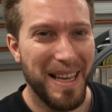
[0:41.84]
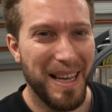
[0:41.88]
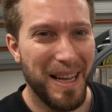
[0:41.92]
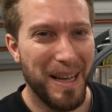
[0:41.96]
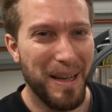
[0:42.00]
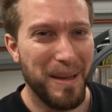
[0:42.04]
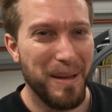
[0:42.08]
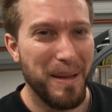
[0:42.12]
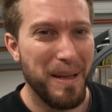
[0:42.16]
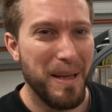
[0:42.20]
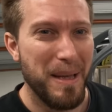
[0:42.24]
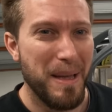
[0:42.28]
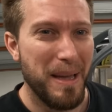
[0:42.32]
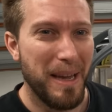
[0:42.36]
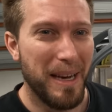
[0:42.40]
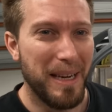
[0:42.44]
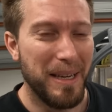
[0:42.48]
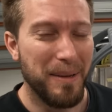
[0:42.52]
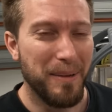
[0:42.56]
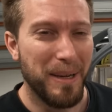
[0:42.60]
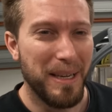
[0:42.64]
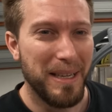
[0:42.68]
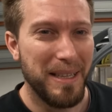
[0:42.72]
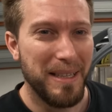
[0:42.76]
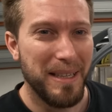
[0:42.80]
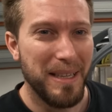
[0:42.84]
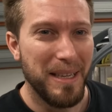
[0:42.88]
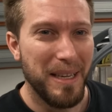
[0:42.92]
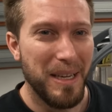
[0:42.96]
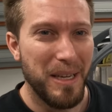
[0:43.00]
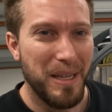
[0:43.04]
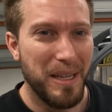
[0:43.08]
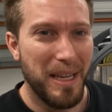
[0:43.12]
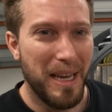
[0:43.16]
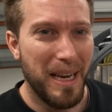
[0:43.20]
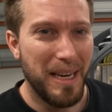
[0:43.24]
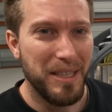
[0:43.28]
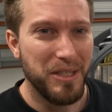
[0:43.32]

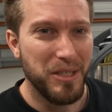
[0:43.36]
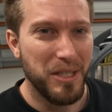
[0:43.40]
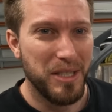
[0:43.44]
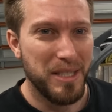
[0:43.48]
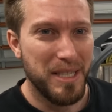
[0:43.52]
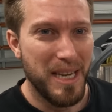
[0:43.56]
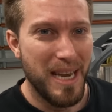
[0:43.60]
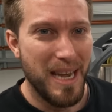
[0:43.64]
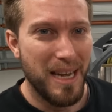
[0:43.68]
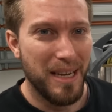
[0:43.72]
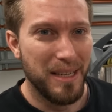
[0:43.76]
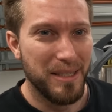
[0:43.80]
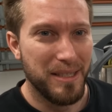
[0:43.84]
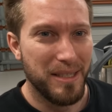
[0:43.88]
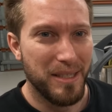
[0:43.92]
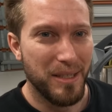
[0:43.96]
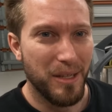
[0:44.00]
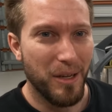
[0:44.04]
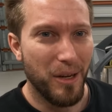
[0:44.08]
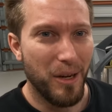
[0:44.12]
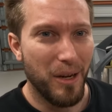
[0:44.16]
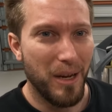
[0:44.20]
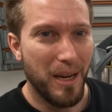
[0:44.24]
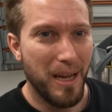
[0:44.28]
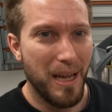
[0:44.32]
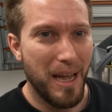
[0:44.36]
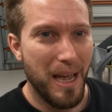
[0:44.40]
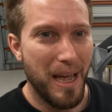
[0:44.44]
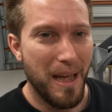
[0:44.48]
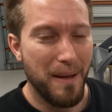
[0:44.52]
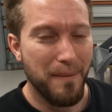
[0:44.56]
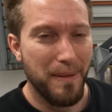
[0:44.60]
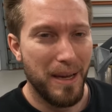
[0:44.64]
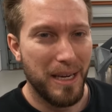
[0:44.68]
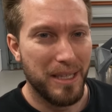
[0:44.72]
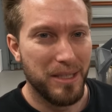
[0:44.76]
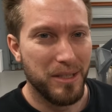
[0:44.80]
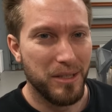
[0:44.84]
Anyway, engine's out. I
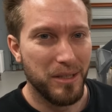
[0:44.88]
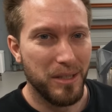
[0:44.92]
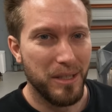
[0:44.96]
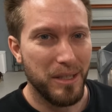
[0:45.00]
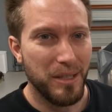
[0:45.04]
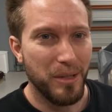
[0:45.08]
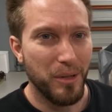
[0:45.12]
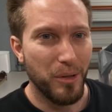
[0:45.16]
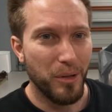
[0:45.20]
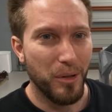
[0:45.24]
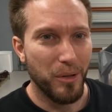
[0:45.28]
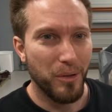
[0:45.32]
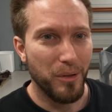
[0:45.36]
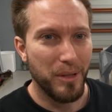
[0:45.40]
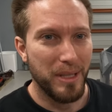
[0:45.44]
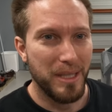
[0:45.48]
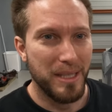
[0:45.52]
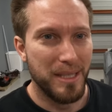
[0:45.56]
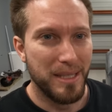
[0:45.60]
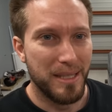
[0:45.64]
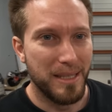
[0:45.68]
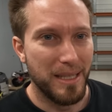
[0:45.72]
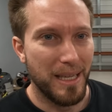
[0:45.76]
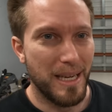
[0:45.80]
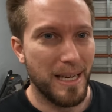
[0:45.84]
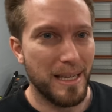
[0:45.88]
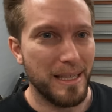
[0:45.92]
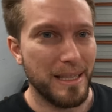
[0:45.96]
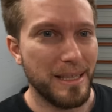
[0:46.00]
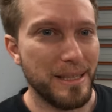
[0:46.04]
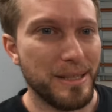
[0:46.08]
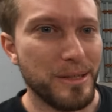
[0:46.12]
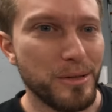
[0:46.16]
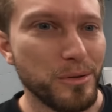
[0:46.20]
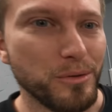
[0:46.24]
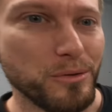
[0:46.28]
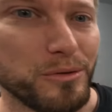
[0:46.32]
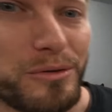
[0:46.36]
have actually already started